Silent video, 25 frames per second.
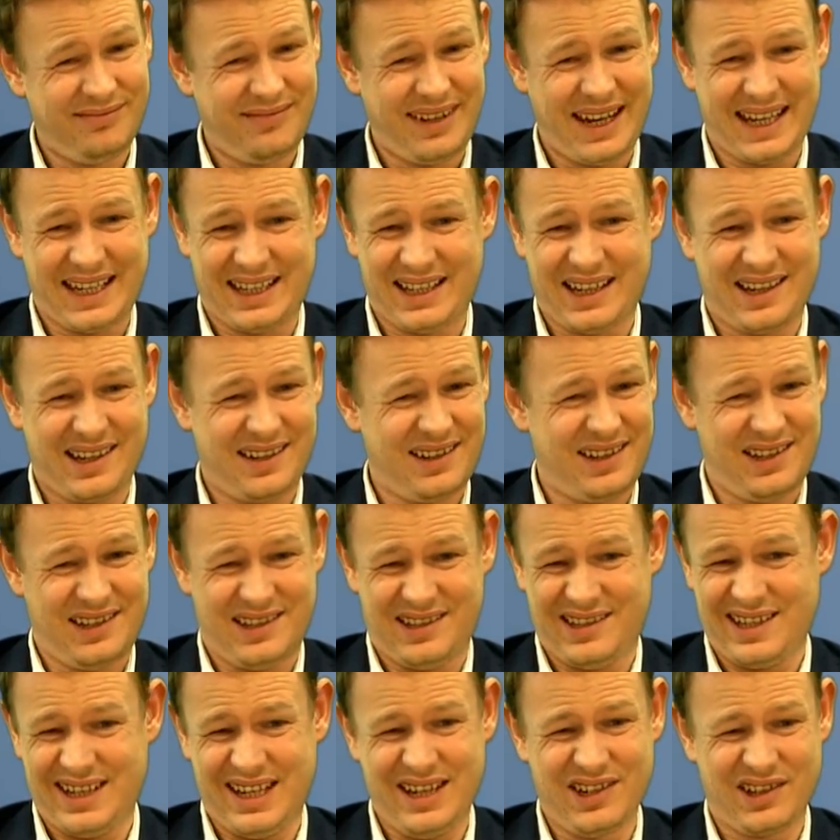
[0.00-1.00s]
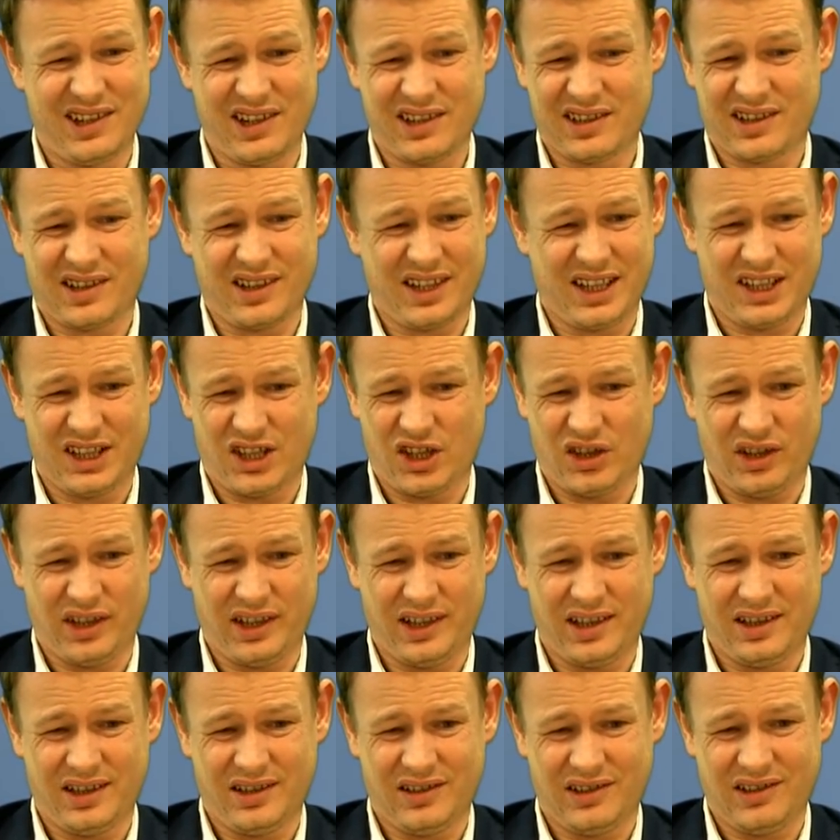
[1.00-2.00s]
And you're not going to enjoy
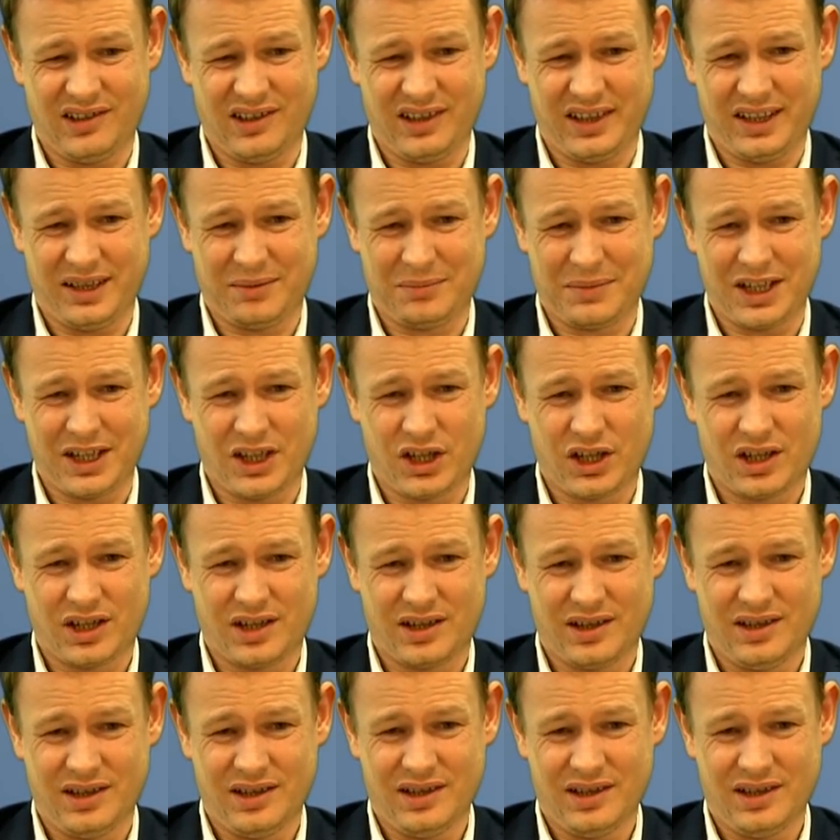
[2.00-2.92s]
it all that much.